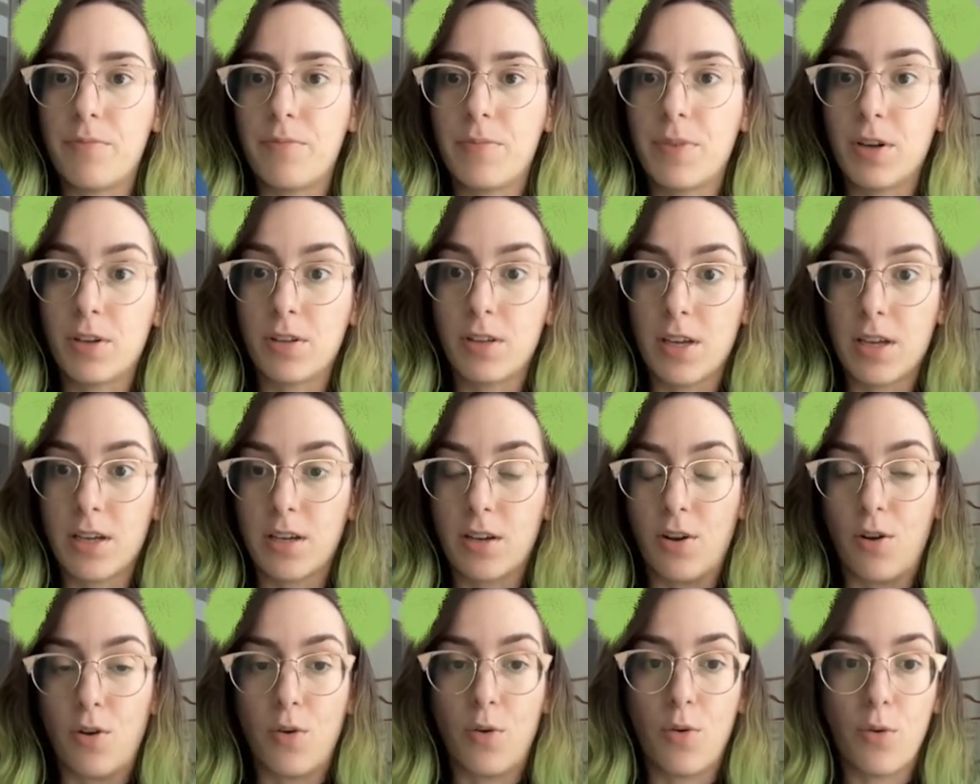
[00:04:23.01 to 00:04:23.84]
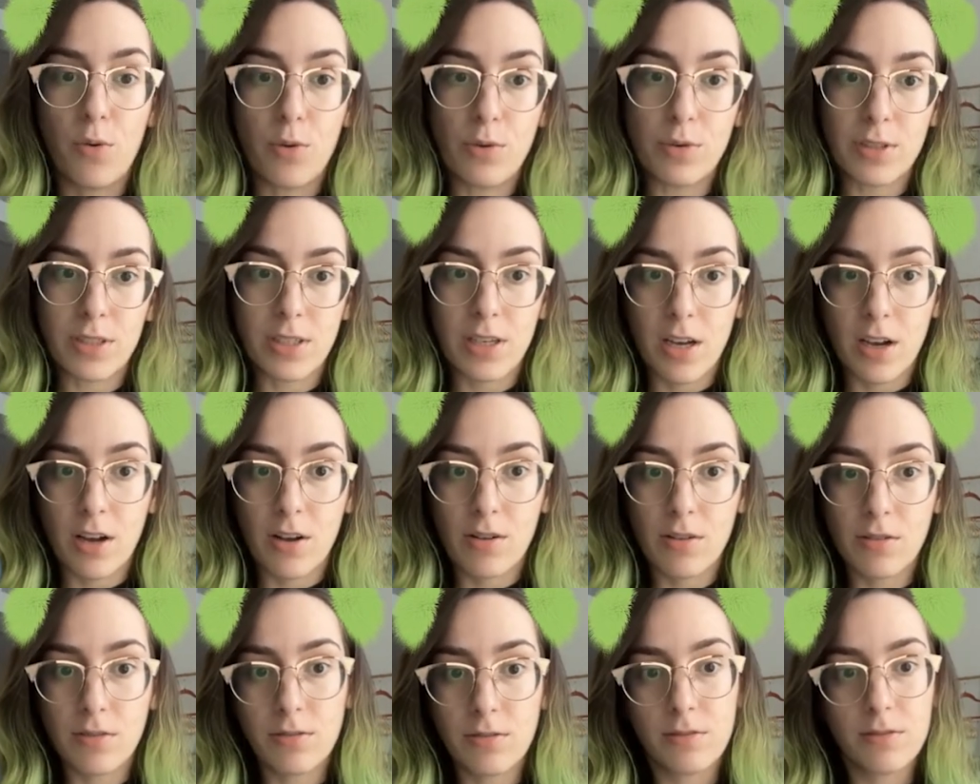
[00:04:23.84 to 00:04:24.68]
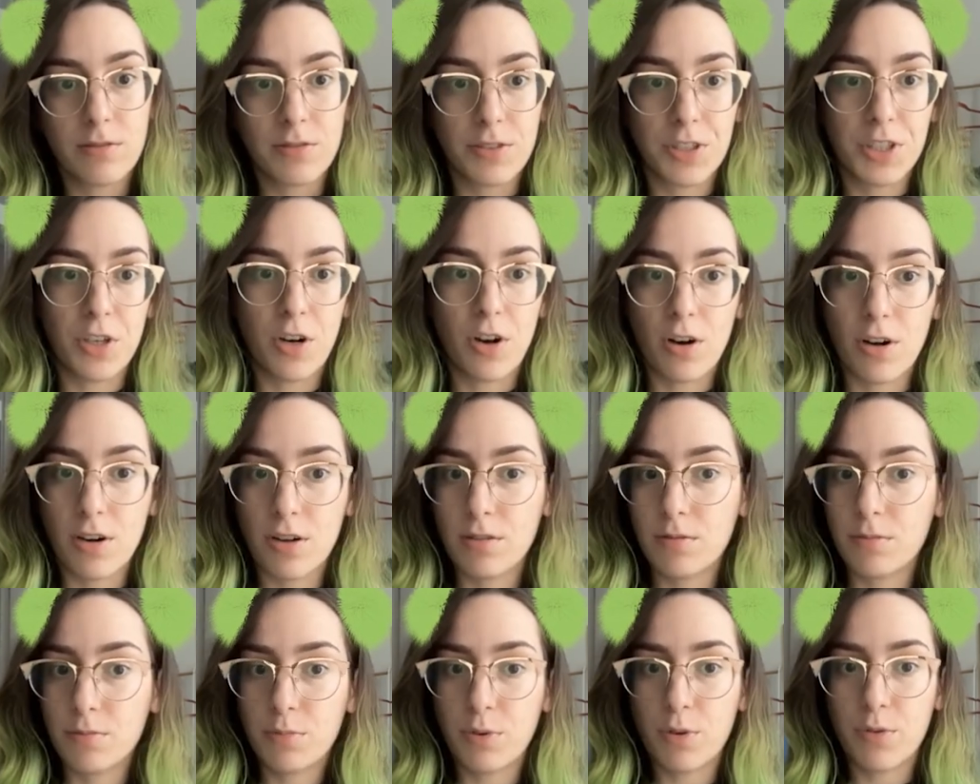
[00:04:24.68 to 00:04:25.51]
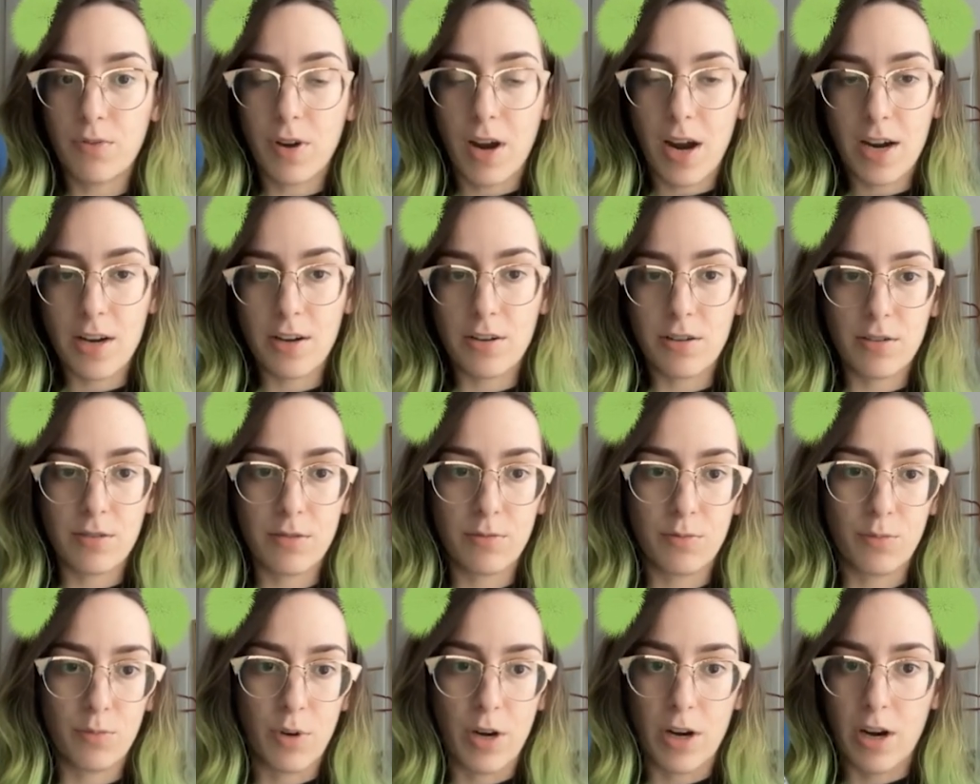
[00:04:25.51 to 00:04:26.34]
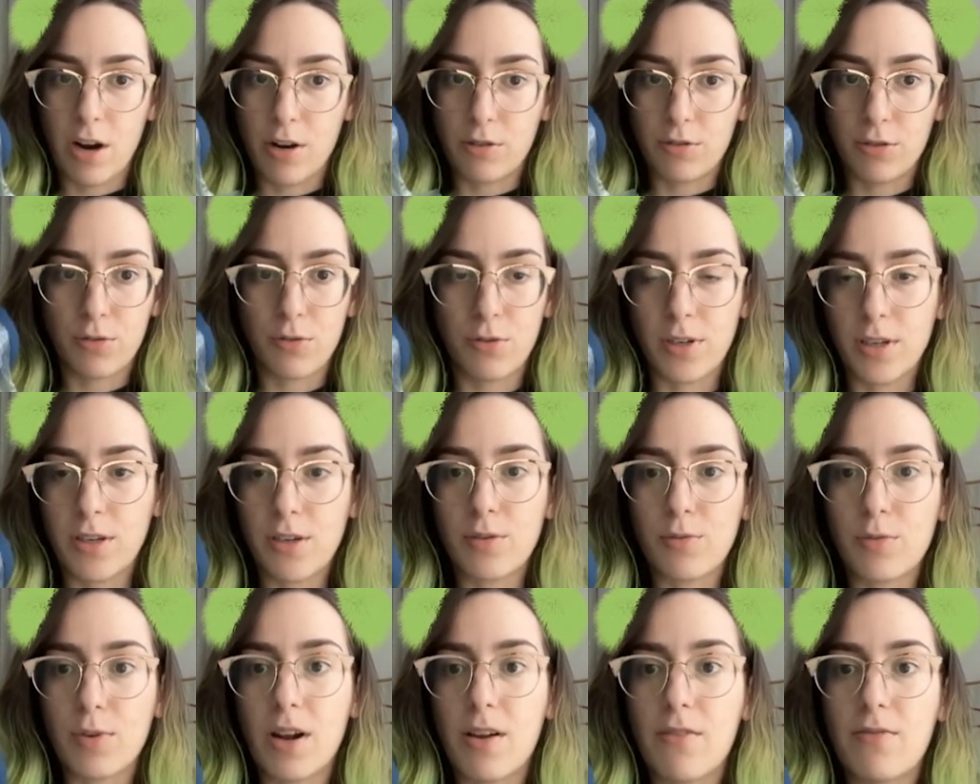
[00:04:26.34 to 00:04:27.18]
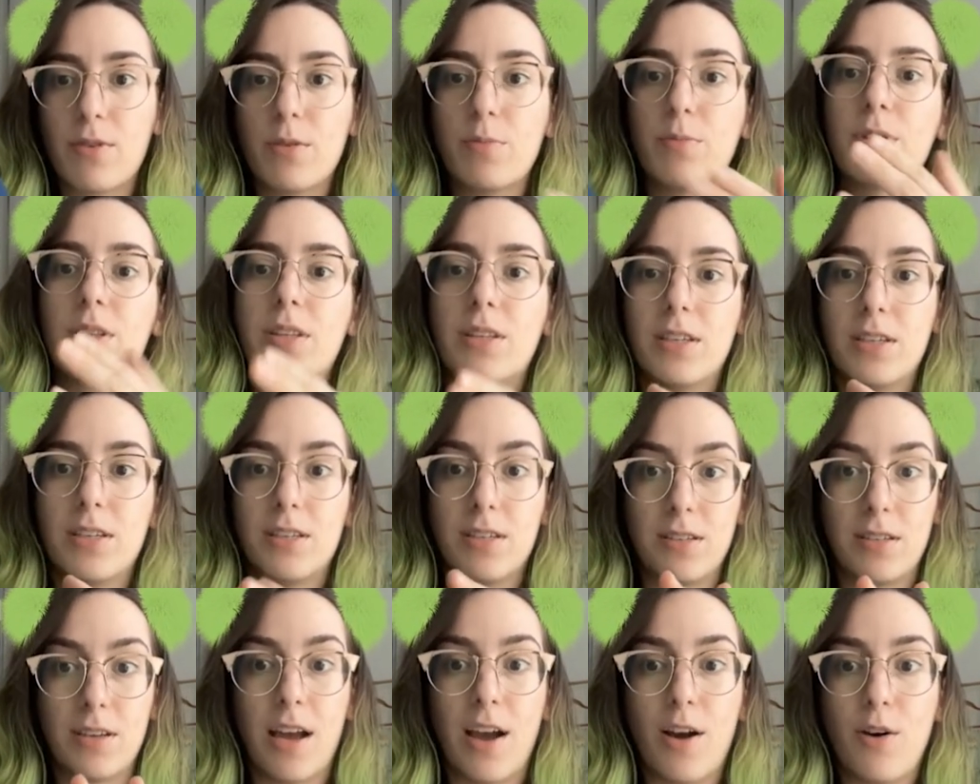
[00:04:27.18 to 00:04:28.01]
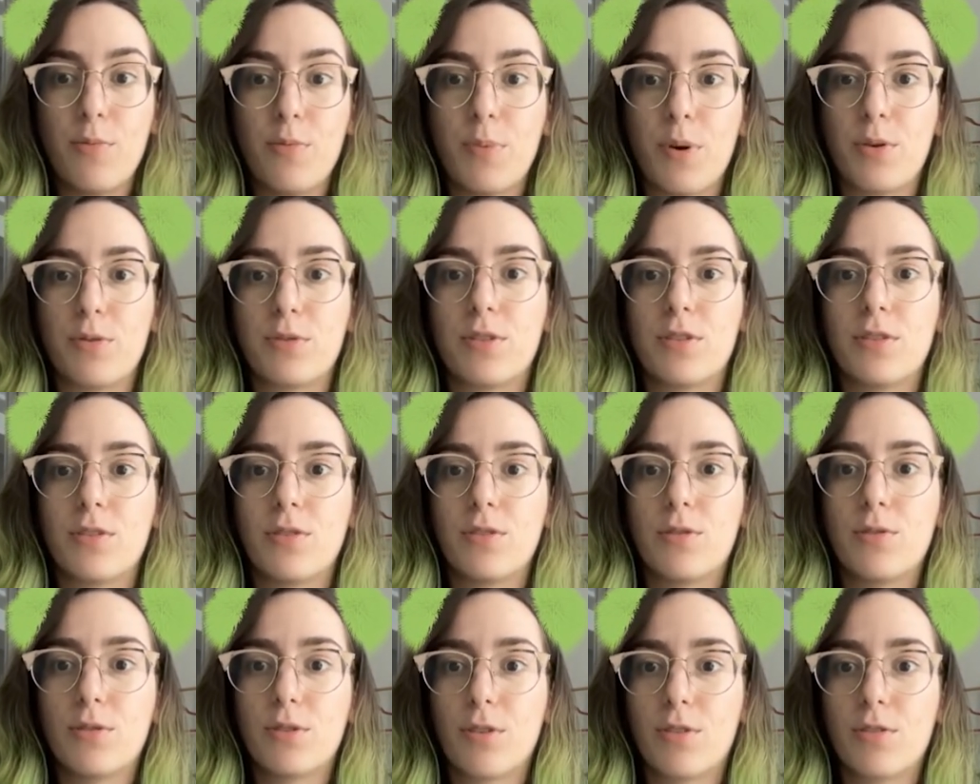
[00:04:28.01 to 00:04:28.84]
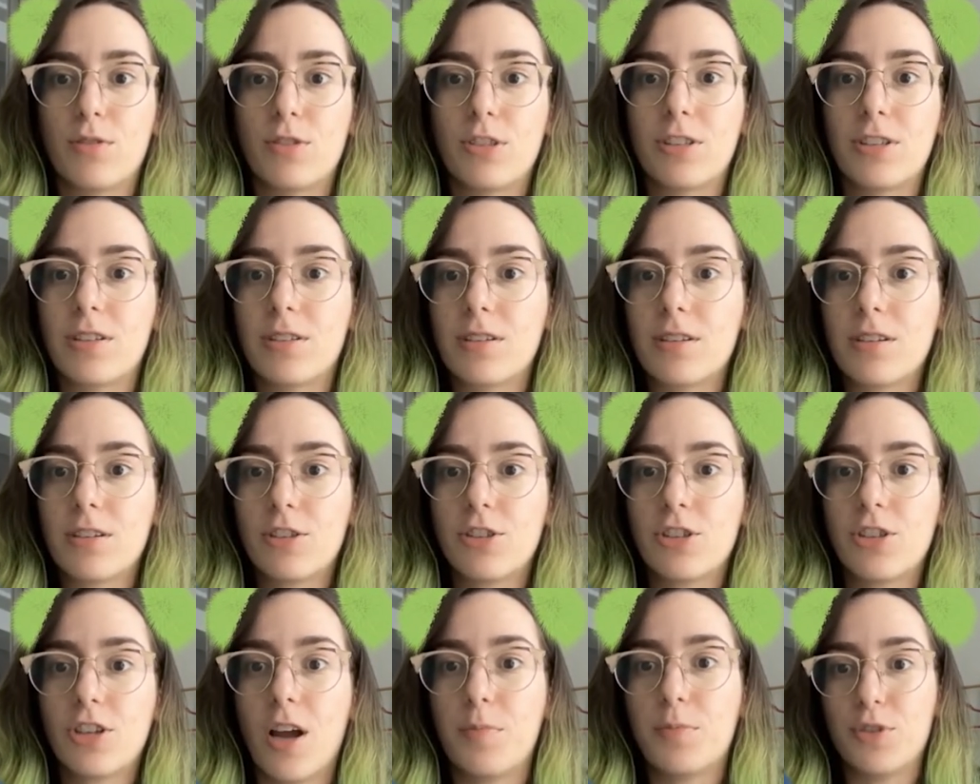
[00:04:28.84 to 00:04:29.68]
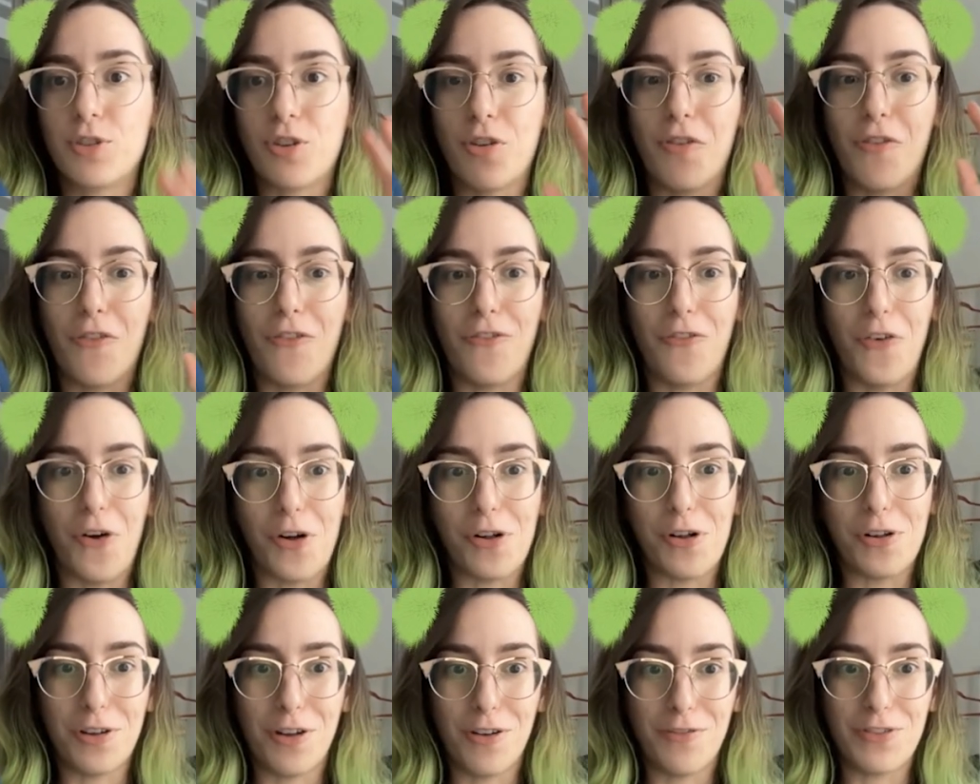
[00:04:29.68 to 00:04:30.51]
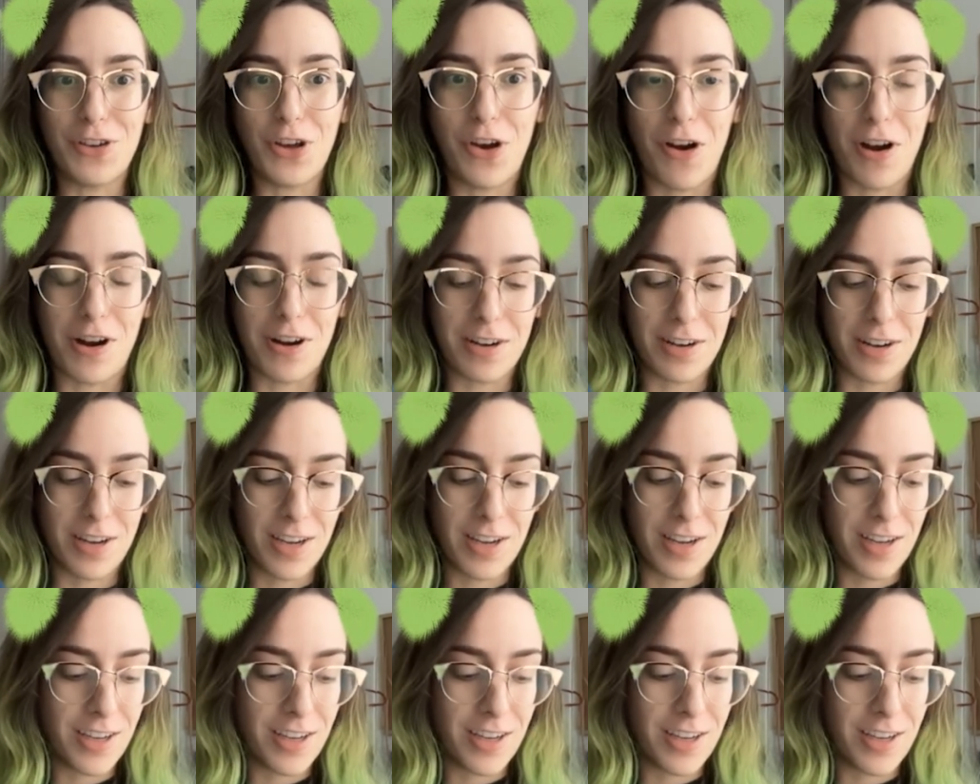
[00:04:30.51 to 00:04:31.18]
They're like a wholesale yarn provider, warehouse creator, whatever, but this outpost in Cusco is just this little shop just full of yarn.